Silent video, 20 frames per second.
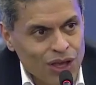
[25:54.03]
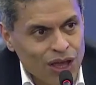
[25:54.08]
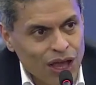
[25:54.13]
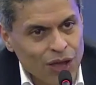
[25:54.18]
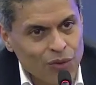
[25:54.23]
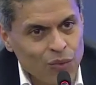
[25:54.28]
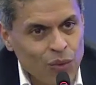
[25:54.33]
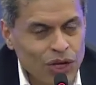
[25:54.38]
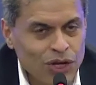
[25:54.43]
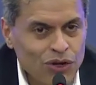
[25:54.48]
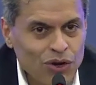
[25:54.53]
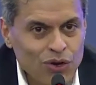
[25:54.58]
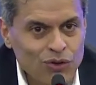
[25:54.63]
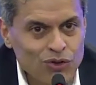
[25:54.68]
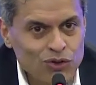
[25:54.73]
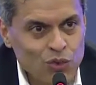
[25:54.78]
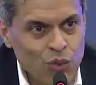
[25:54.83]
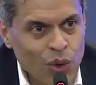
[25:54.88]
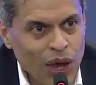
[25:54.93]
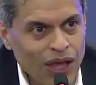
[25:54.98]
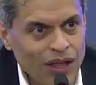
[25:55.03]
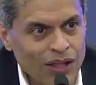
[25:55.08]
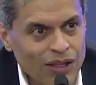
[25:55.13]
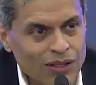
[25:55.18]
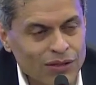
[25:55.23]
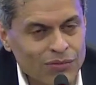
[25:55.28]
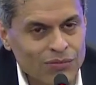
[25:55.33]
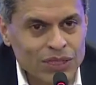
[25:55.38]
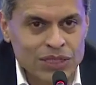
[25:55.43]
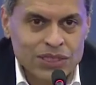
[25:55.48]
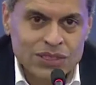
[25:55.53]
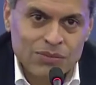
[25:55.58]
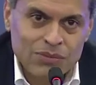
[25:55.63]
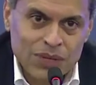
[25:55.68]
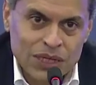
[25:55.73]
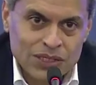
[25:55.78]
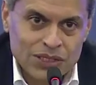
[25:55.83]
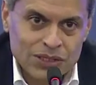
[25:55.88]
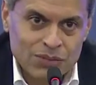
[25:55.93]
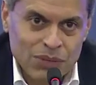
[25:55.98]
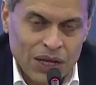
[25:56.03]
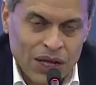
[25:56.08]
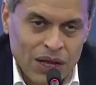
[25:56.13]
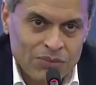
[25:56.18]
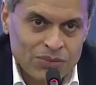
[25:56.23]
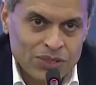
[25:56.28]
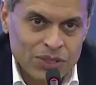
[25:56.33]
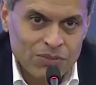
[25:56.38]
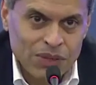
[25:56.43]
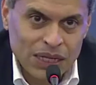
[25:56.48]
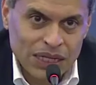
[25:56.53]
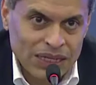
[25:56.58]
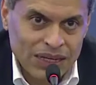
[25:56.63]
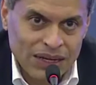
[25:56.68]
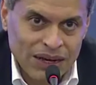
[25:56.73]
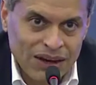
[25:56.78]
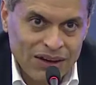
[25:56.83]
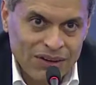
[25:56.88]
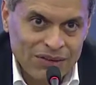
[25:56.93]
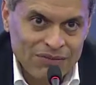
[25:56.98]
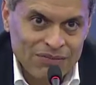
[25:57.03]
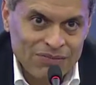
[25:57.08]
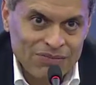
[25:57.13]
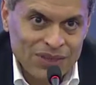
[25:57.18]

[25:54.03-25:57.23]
and when it goes well, Mr. Musk becomes a billionaire.